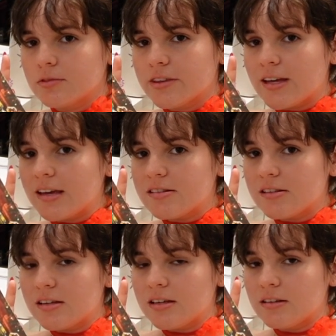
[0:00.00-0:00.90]
with
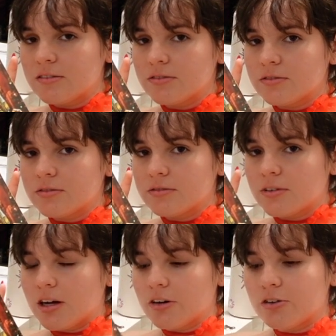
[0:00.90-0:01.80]
Casey
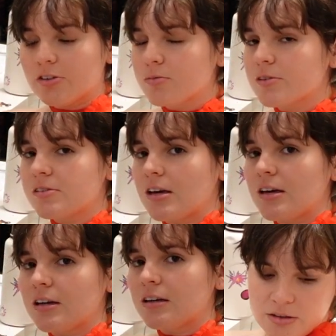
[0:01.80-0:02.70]
on Christmas
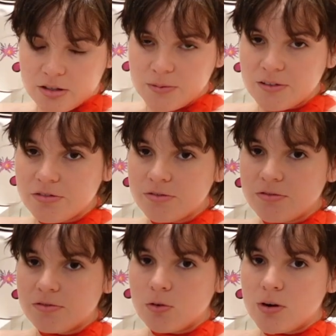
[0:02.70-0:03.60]
Day. It took me
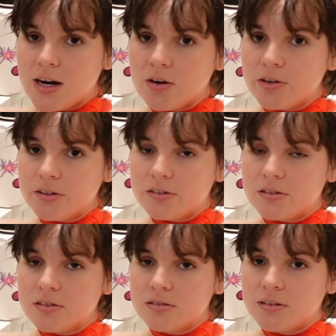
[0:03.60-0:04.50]
4
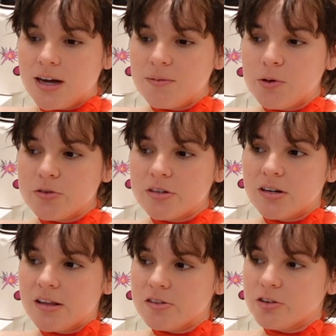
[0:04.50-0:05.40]
hours. I posted
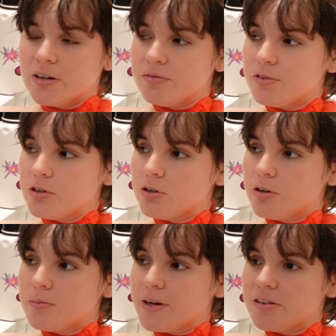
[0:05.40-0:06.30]
an Instagram
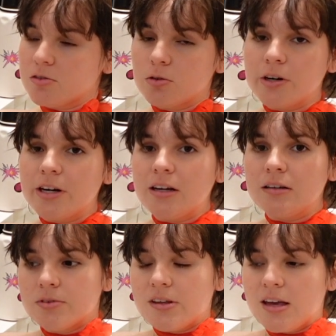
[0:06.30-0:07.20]
photo in my story
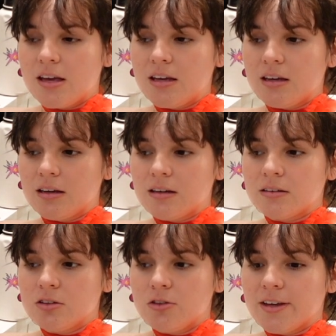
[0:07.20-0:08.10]
saying,
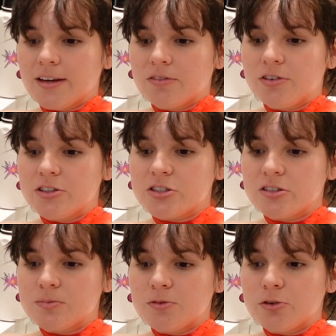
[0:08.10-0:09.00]
do you think I can finish
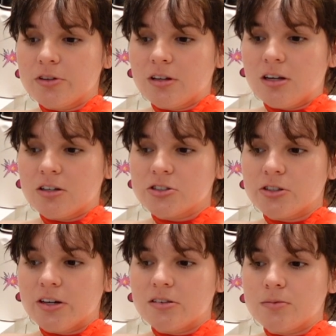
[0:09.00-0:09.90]
this before the clock
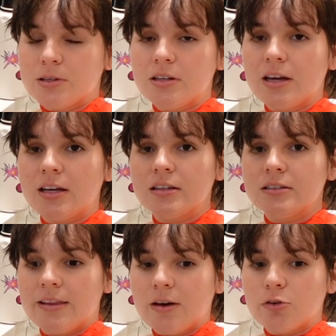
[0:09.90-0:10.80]
strikes midnight?
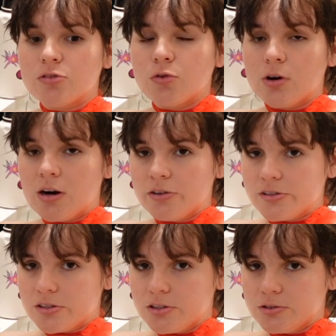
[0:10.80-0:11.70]
And that was 4 hours
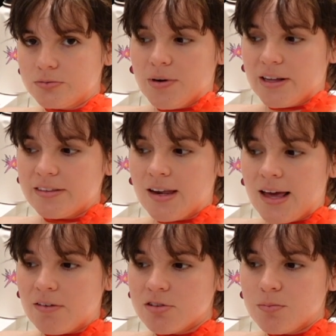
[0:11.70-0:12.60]
ago. But I did
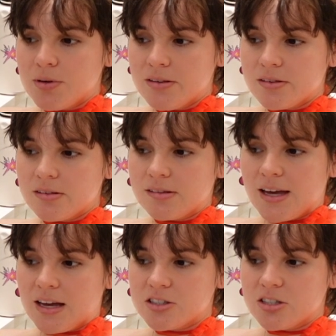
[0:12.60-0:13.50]
have some pieces
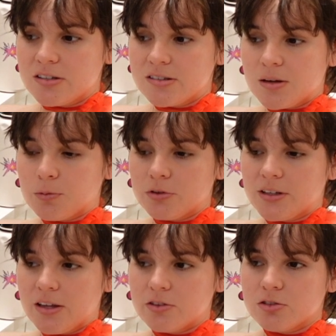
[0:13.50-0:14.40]
attached and assembled
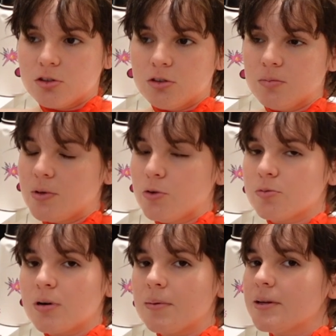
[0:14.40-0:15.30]
together, so it was
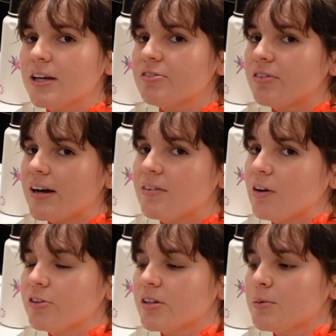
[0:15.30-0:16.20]
probably like 5
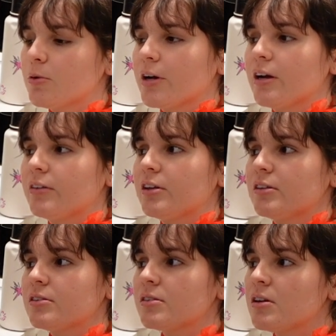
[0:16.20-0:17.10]
hours I've been working on this.